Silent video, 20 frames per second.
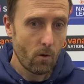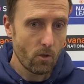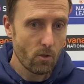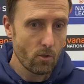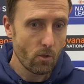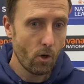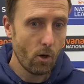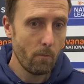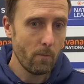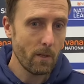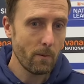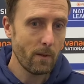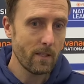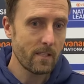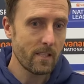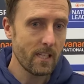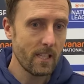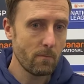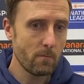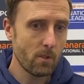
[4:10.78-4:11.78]
normally when
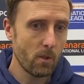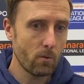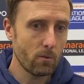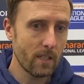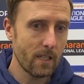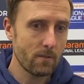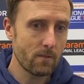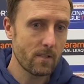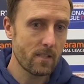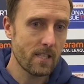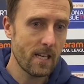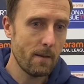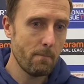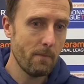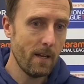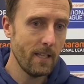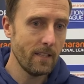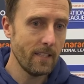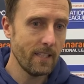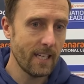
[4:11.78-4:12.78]
teams go down to 10
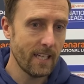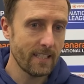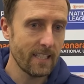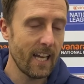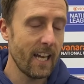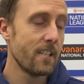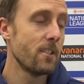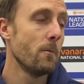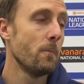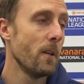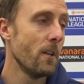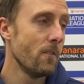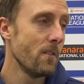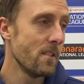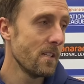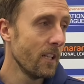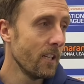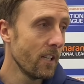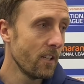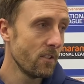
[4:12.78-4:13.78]
men they get that extra bit of
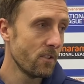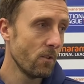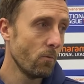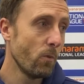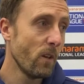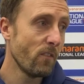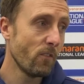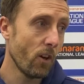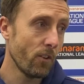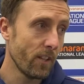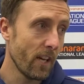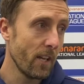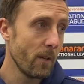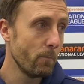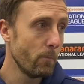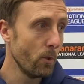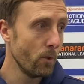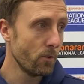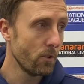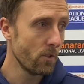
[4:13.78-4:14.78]
resilience and we've got that in
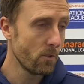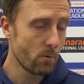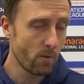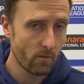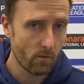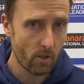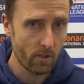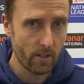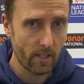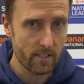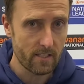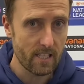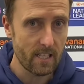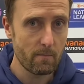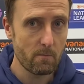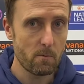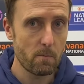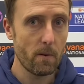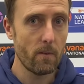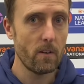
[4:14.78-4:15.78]
abundance we've got that
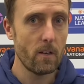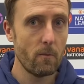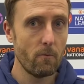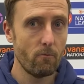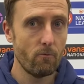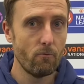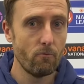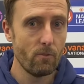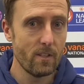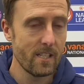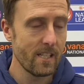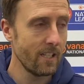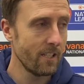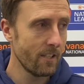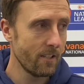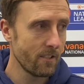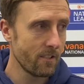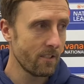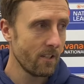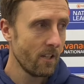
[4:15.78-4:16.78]
team spirit and
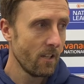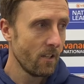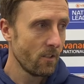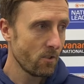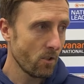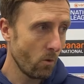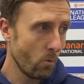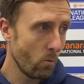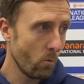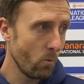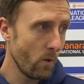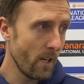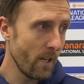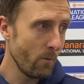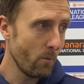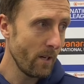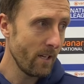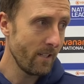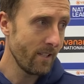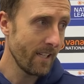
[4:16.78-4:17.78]
resilience so
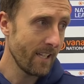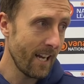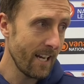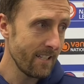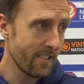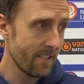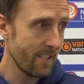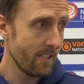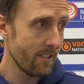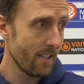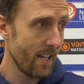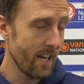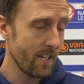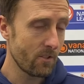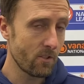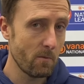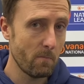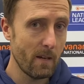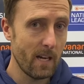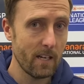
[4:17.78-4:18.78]
it negates the, the
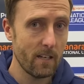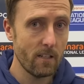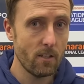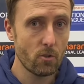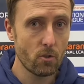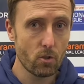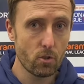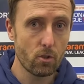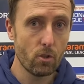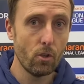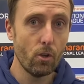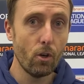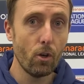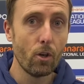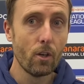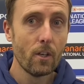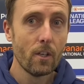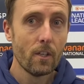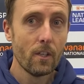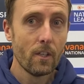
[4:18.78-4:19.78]
extra man and I just thought
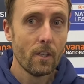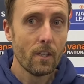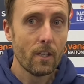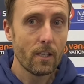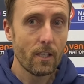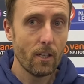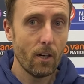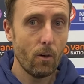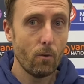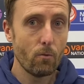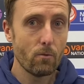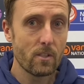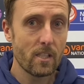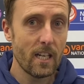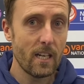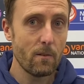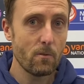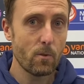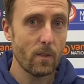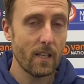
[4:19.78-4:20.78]
you know
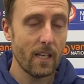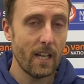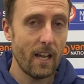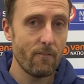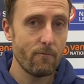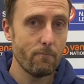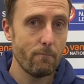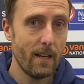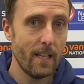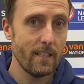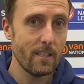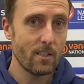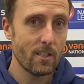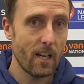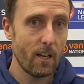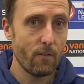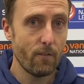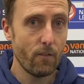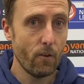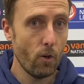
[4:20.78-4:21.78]
teams with 11 men they
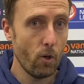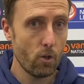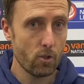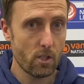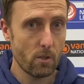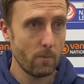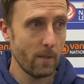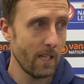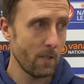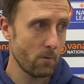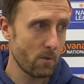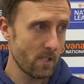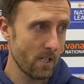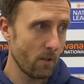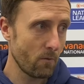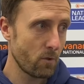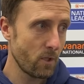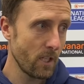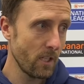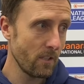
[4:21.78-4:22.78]
try and force it you know
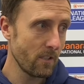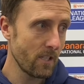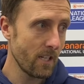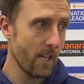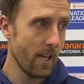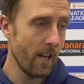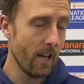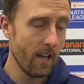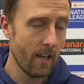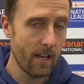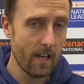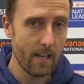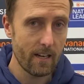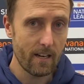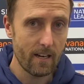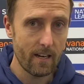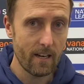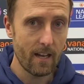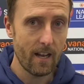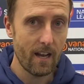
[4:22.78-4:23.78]
South Shields here and